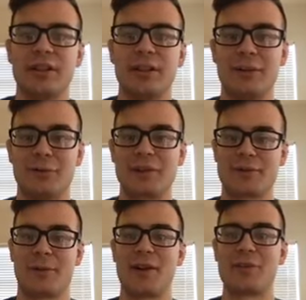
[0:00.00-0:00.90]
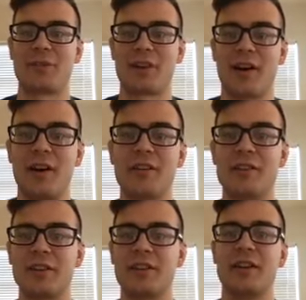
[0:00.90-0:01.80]
respond with
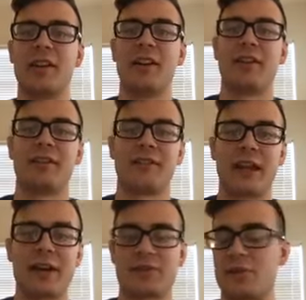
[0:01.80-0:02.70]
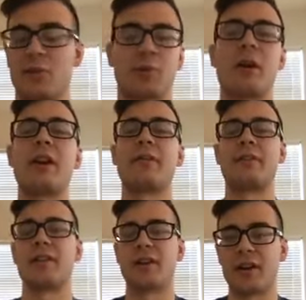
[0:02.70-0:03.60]
100,000 or
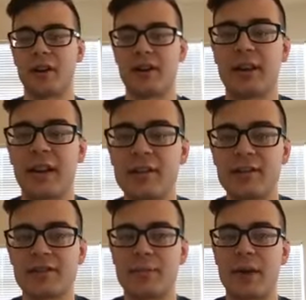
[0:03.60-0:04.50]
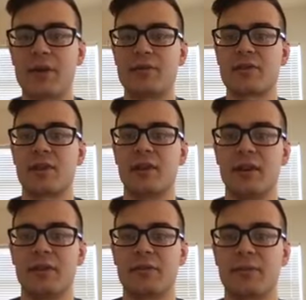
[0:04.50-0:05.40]
whatever, an endless amount
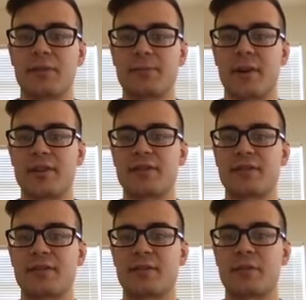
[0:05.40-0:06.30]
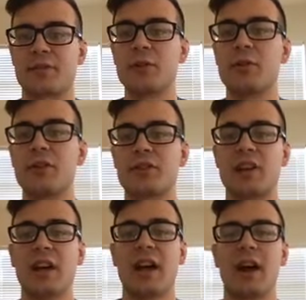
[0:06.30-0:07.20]
of responses or tours.
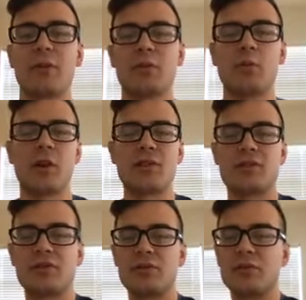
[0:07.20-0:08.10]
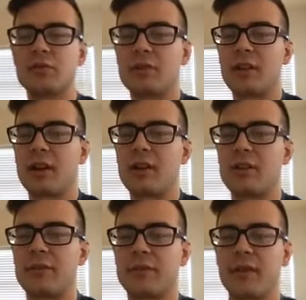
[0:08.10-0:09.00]
I would want to kind of